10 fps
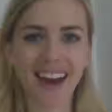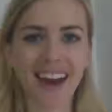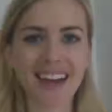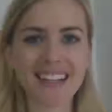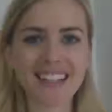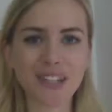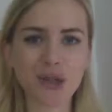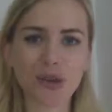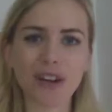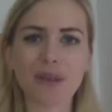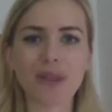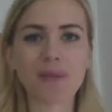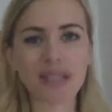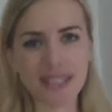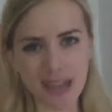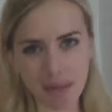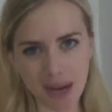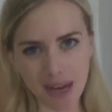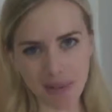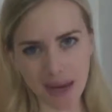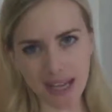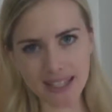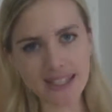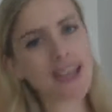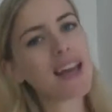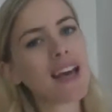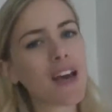Hi, it's Theodora with the Buzztala Marketplace.